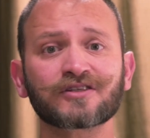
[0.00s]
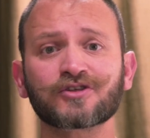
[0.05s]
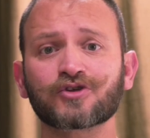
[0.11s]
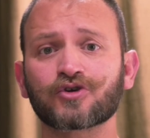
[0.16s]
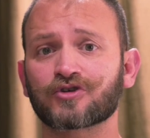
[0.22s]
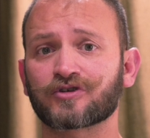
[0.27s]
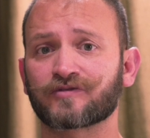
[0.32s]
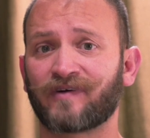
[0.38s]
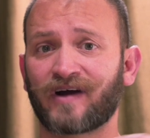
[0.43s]

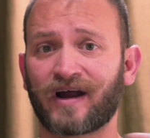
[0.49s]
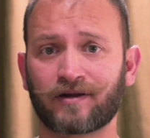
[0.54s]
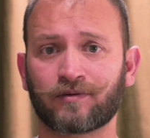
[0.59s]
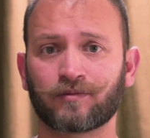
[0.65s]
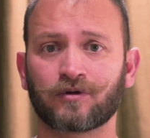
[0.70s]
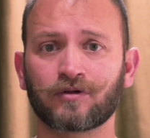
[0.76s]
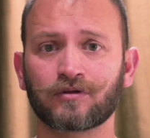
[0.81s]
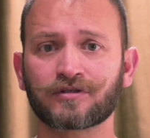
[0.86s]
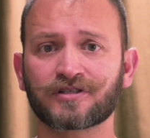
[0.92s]
source
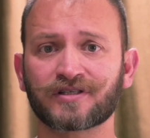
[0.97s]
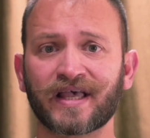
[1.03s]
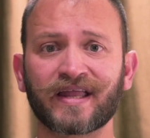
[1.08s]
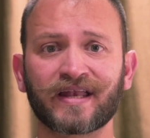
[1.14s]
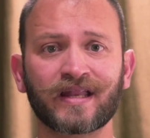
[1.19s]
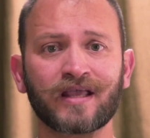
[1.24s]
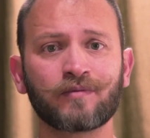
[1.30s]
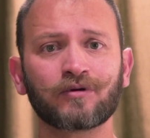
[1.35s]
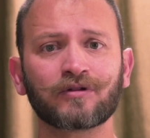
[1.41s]
variables
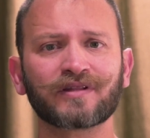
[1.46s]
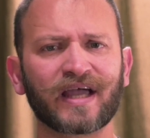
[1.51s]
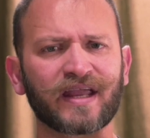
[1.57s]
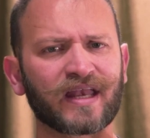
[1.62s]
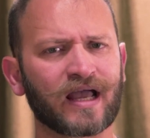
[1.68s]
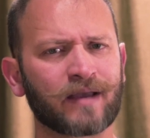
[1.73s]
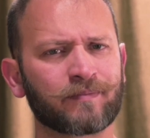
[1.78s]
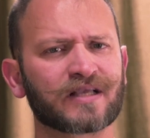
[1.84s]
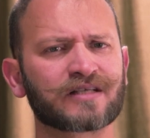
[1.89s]
enable
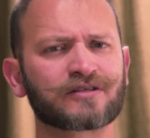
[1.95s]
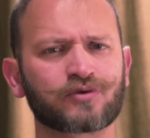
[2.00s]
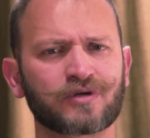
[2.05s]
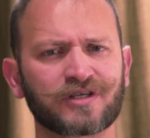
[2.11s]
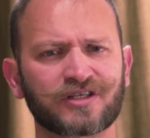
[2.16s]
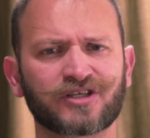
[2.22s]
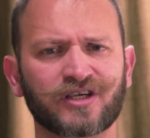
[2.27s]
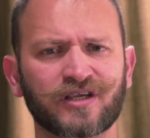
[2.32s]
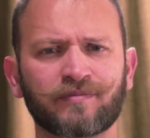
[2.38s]
dynamic
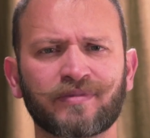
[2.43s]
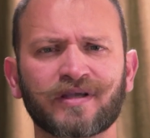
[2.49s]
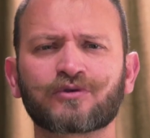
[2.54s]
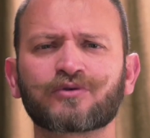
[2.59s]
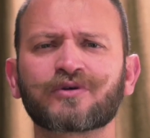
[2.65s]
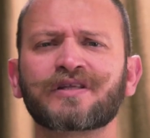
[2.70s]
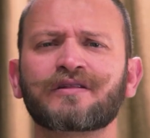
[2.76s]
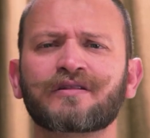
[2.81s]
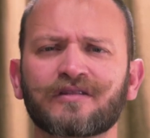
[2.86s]
switching
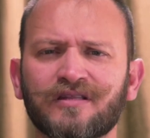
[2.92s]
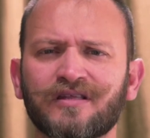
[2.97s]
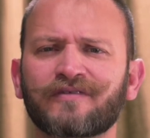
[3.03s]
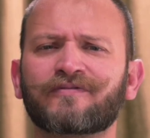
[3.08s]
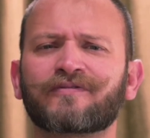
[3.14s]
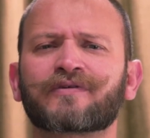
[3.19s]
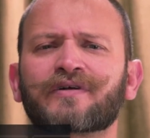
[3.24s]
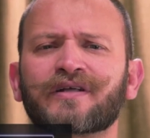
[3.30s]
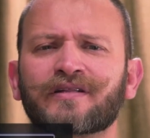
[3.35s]
between
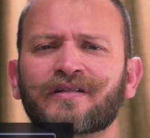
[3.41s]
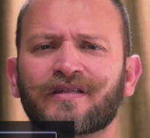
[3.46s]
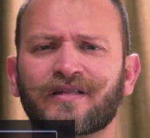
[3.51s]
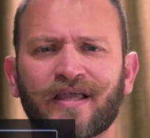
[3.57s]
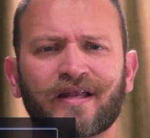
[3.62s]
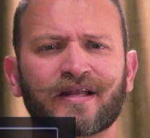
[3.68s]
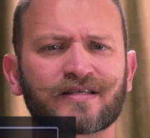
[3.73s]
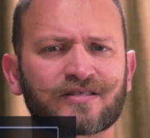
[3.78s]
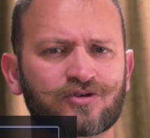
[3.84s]
different
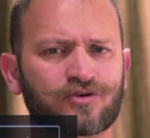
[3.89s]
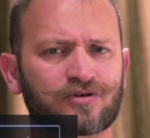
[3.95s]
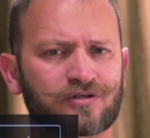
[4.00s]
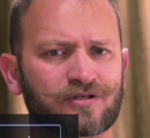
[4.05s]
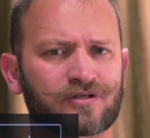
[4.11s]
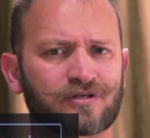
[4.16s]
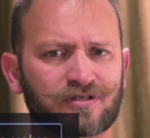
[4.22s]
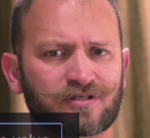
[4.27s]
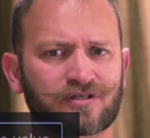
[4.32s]
data
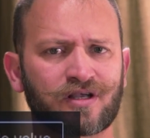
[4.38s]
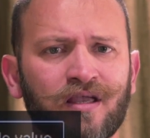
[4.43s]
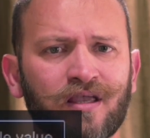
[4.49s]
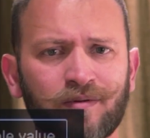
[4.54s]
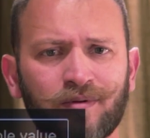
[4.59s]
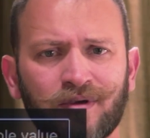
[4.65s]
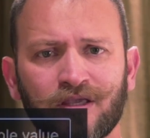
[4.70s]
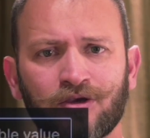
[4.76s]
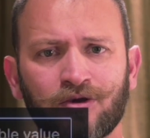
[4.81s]
sources,
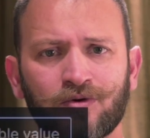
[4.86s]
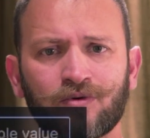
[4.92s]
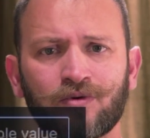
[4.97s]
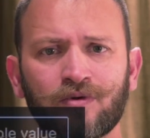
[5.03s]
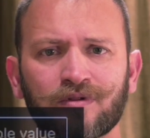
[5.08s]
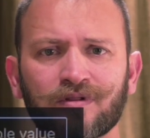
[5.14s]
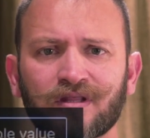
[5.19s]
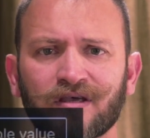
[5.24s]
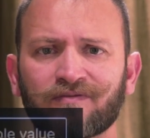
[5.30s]
giving
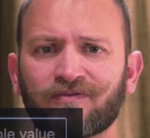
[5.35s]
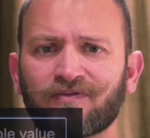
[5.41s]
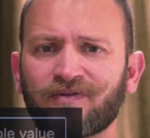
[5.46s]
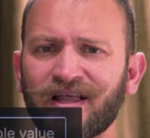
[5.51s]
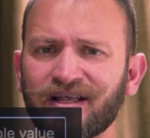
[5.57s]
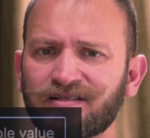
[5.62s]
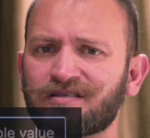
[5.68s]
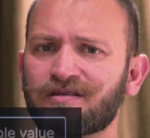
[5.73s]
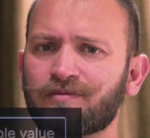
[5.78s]
you the
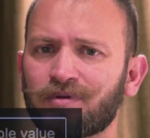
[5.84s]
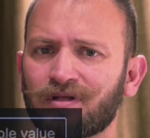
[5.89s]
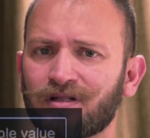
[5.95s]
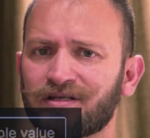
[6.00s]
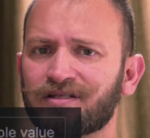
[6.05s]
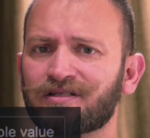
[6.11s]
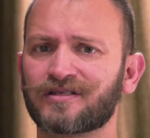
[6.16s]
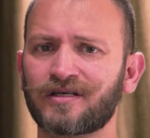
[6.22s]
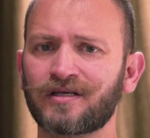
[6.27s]

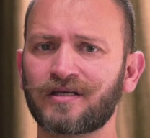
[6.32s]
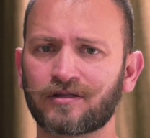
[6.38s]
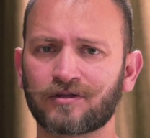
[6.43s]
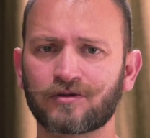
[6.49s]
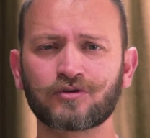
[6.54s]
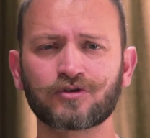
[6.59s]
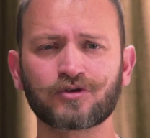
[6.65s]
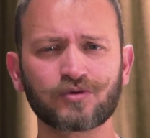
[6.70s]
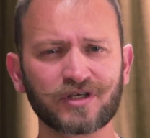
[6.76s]
flexibility
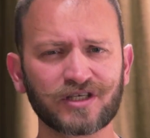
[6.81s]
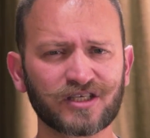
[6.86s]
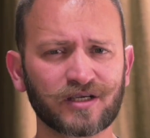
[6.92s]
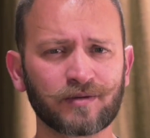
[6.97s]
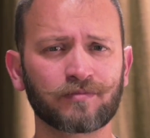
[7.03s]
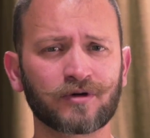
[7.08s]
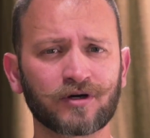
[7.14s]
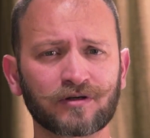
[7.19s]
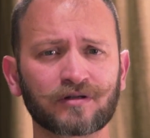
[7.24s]
to switch
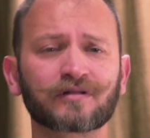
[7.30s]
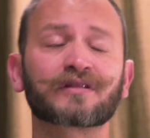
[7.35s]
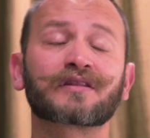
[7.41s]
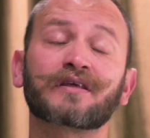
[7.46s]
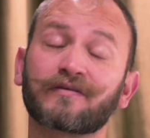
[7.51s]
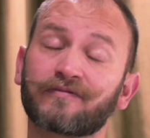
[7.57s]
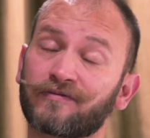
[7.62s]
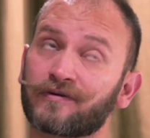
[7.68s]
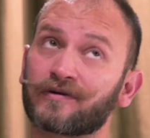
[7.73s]
among
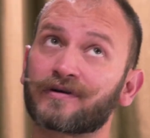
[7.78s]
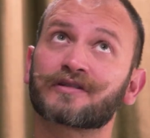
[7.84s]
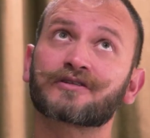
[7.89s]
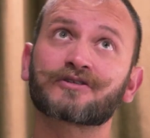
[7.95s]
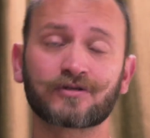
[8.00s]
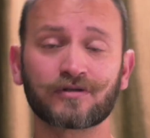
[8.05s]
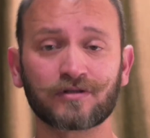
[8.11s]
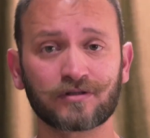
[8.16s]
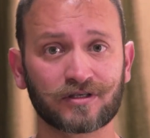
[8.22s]
different
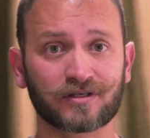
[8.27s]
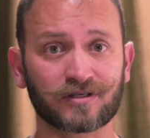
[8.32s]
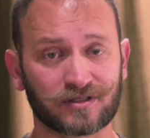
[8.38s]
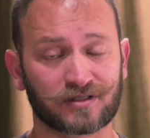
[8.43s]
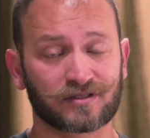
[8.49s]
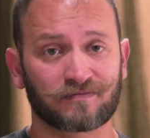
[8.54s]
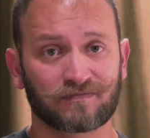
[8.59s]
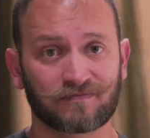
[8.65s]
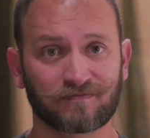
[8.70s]
sources.